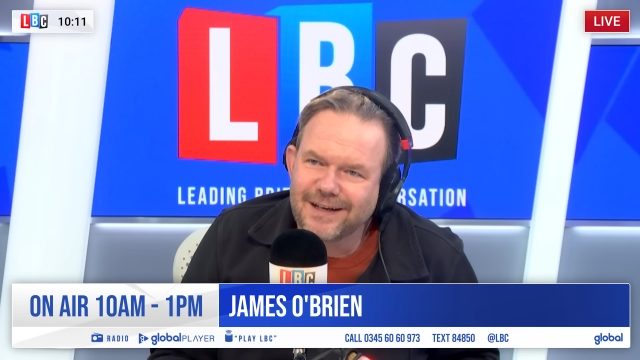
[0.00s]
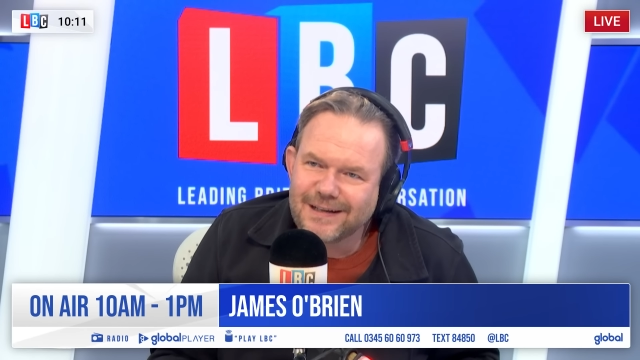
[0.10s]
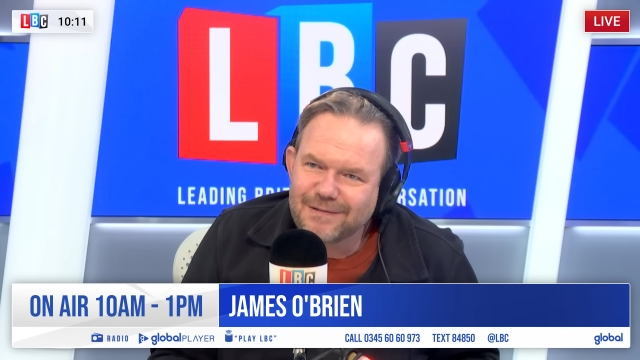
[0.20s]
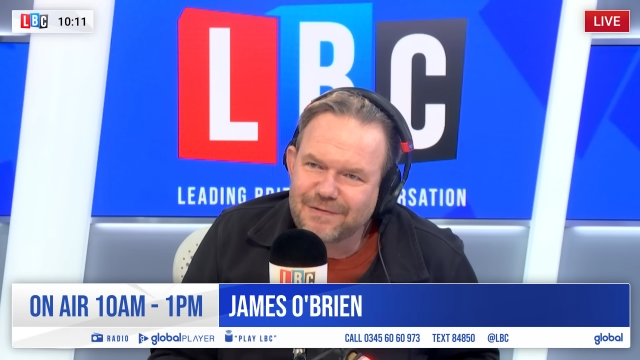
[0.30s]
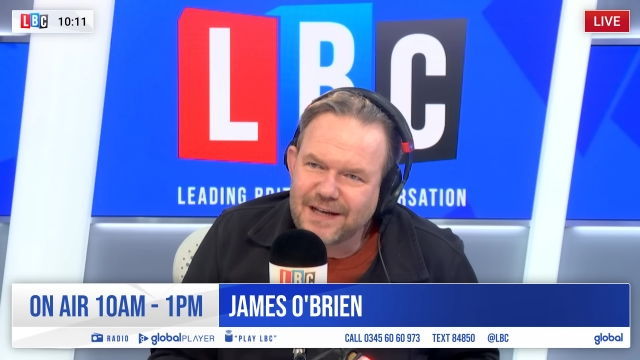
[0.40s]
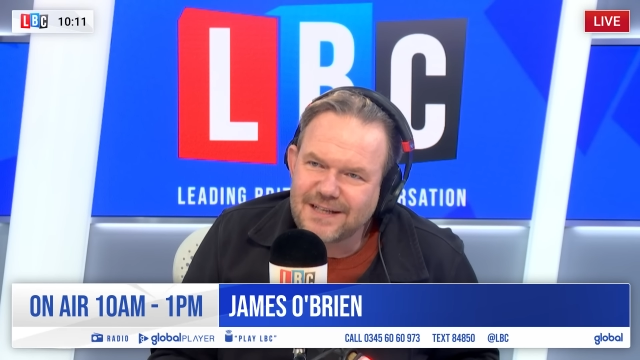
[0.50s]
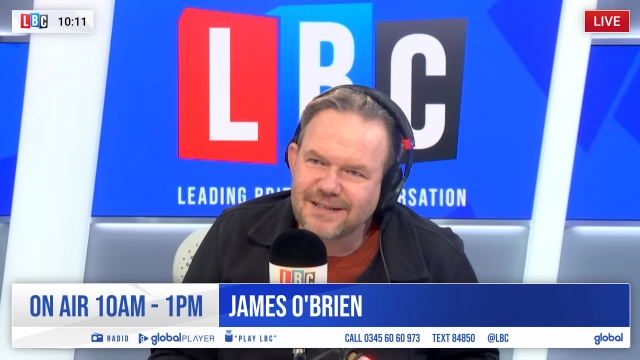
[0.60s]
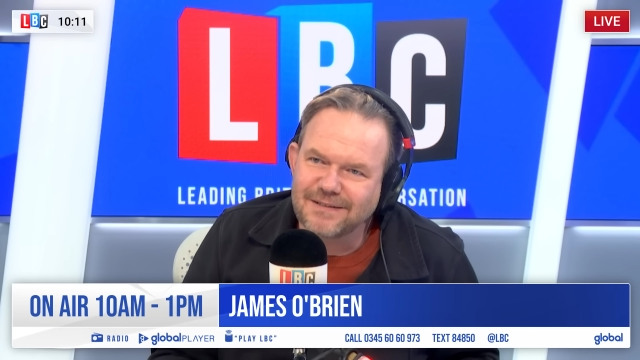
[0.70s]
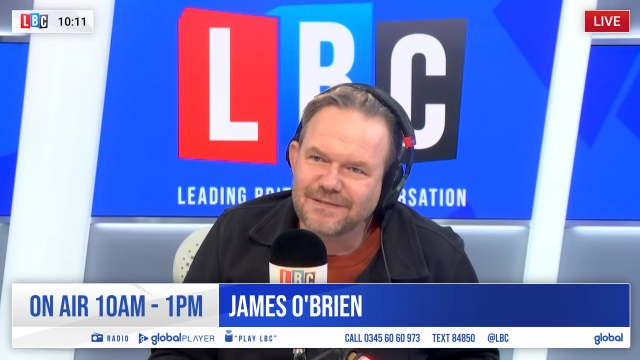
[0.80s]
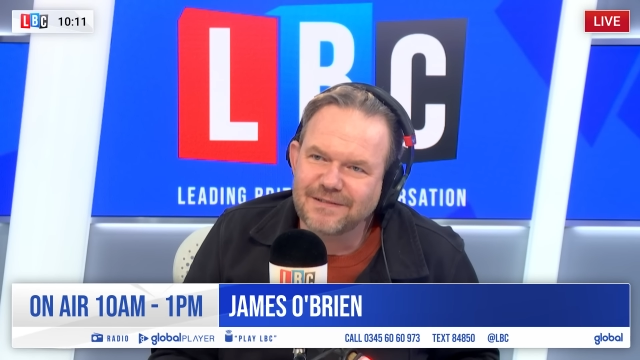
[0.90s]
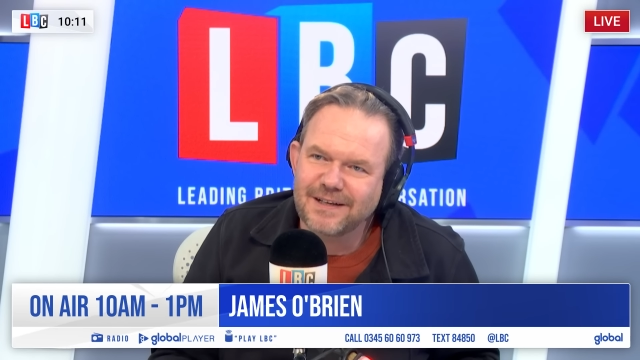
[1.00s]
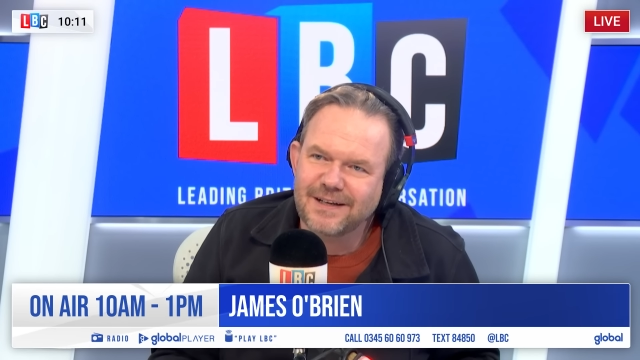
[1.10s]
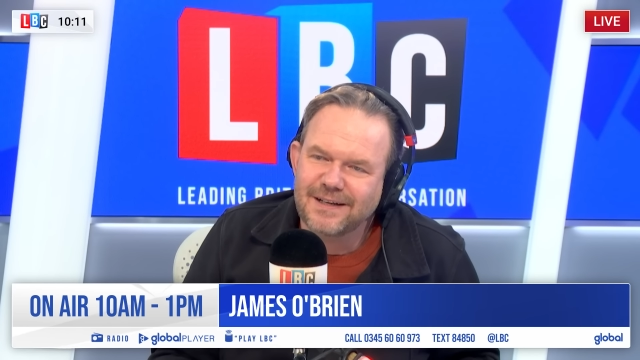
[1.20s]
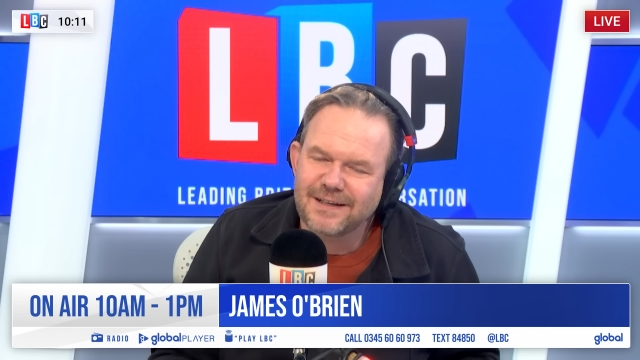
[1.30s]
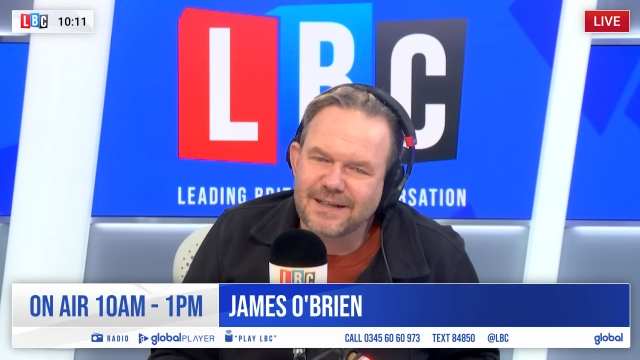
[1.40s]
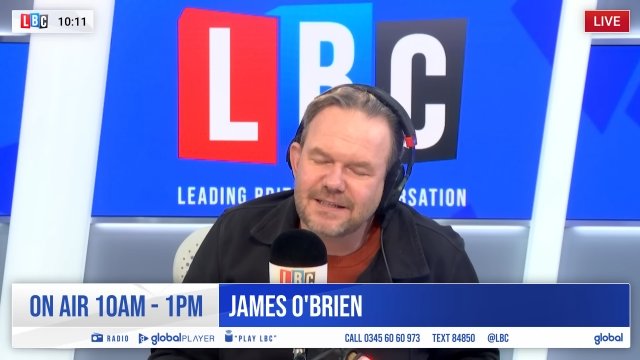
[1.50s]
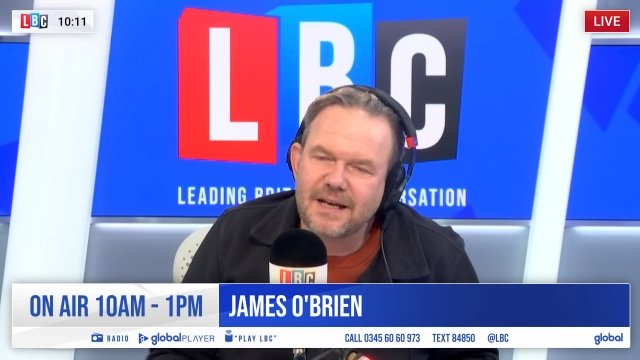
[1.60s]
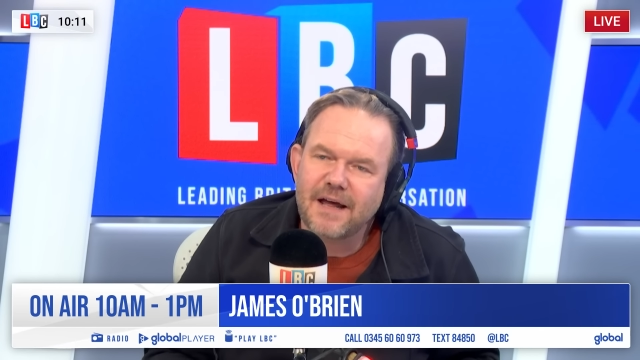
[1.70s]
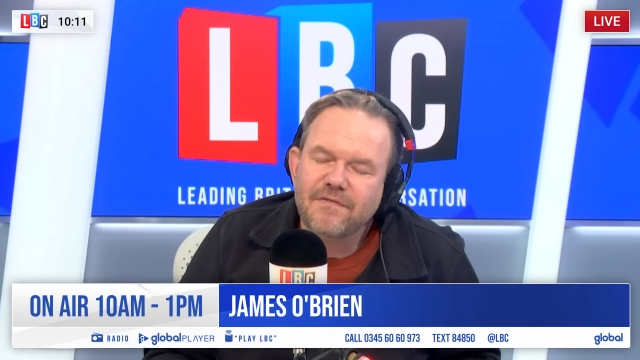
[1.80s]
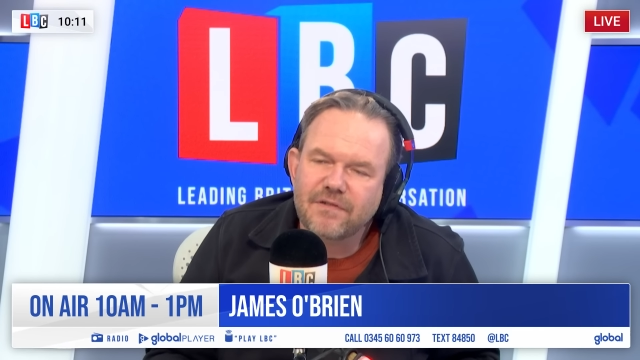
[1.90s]
in the face of this
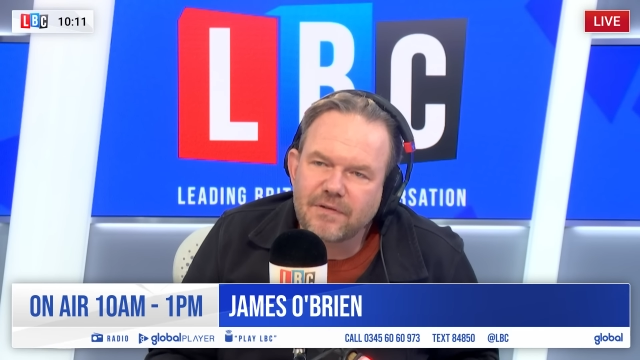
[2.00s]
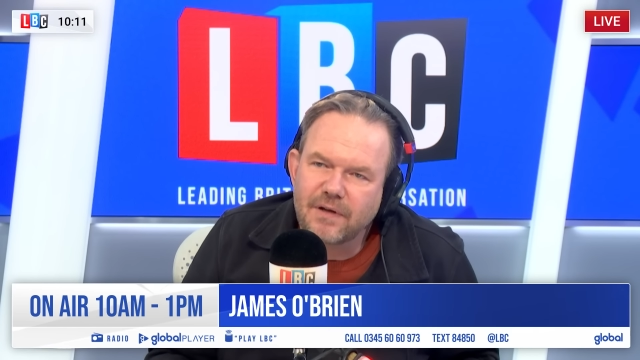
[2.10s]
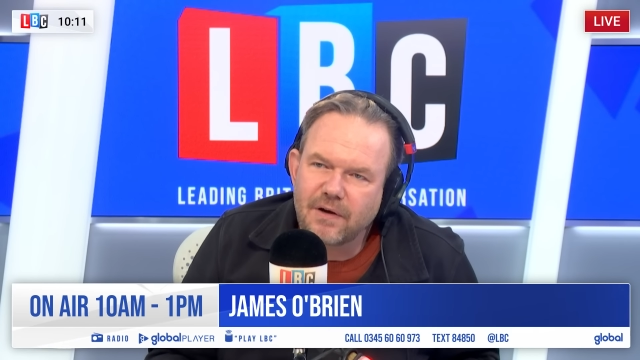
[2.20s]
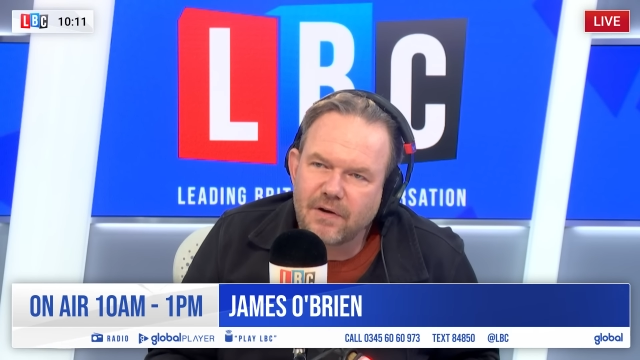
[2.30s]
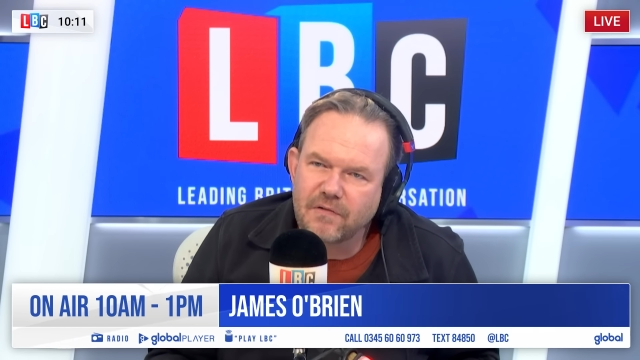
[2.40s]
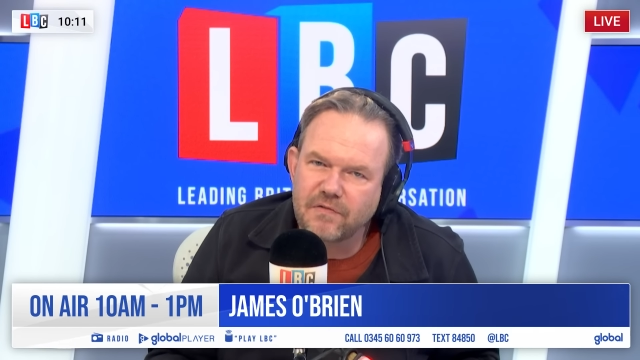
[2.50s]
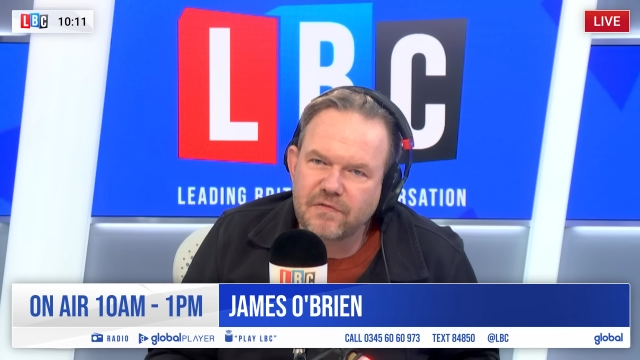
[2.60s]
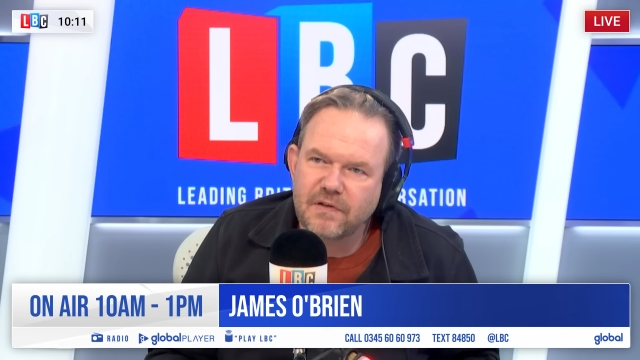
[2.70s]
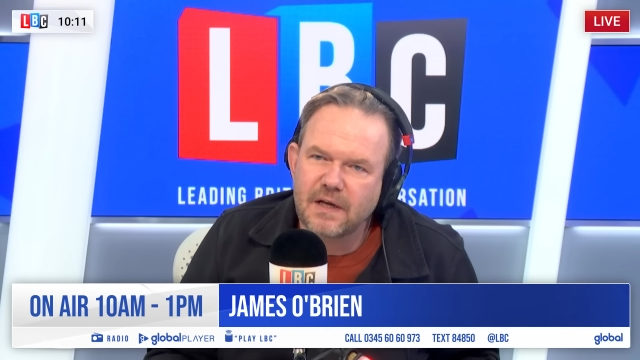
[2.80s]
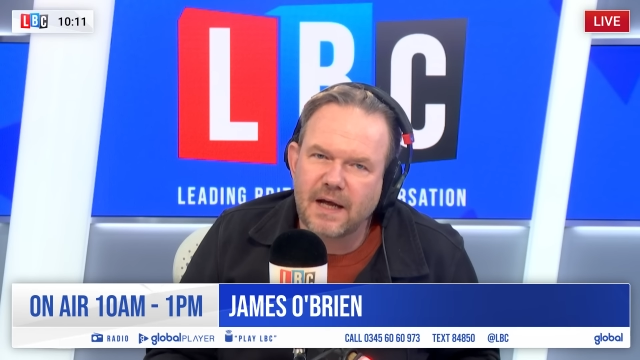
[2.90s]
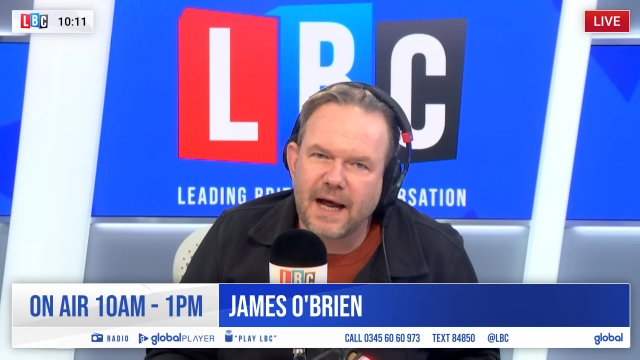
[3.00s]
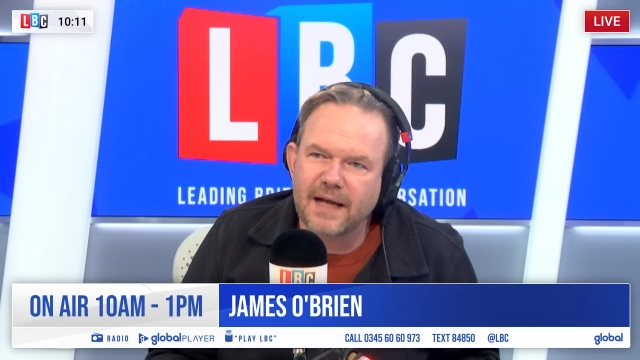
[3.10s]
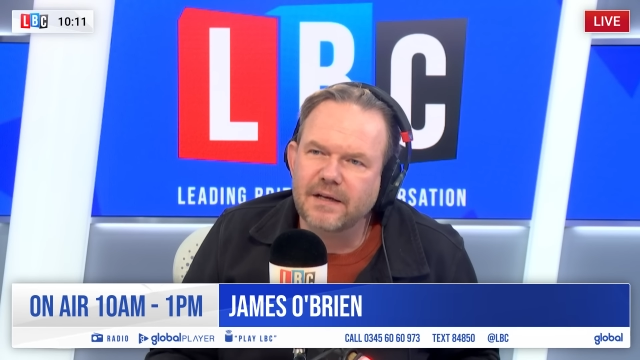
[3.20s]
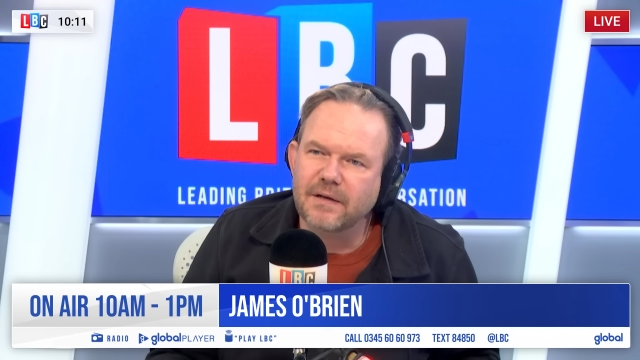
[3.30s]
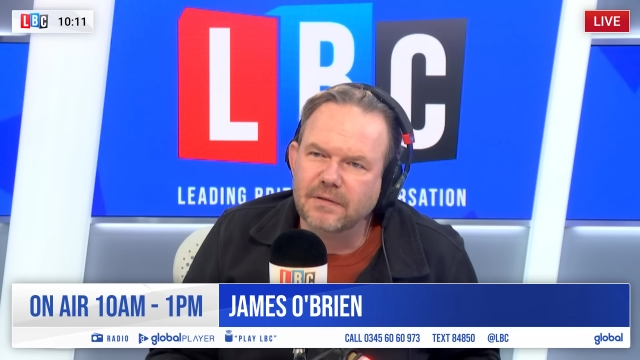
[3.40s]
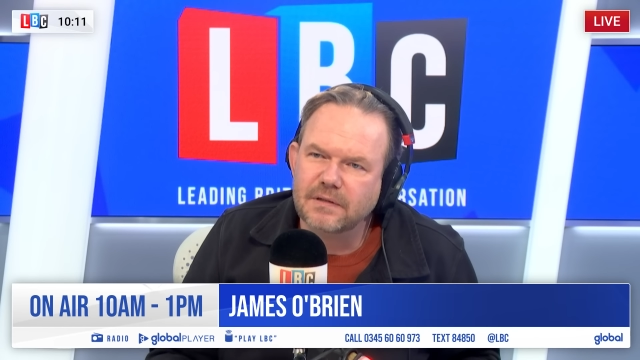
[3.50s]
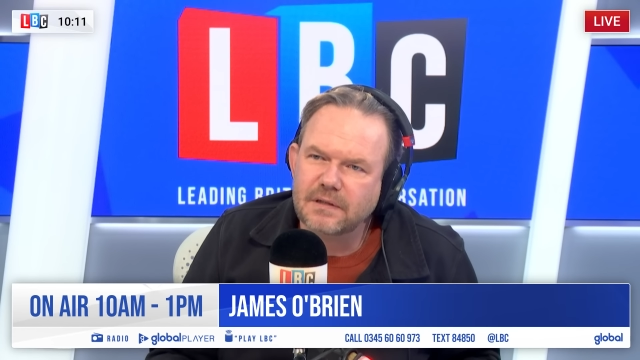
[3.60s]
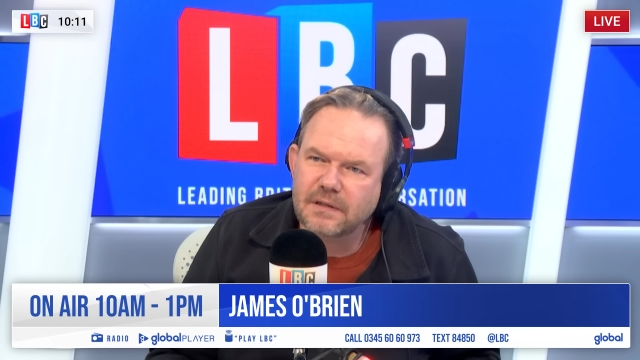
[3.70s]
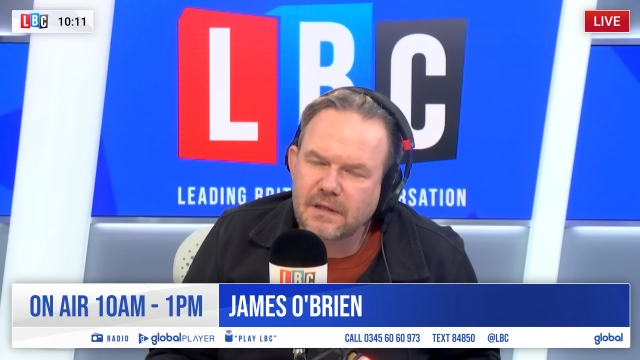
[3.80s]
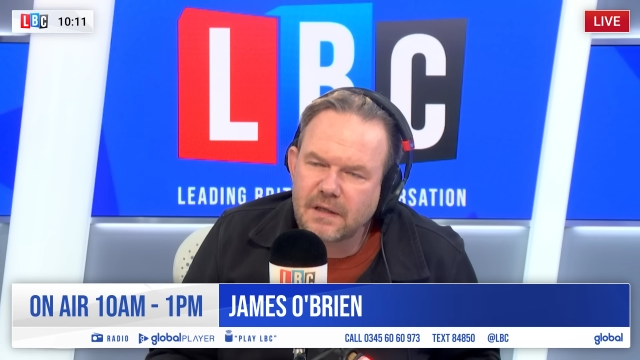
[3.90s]
level of adult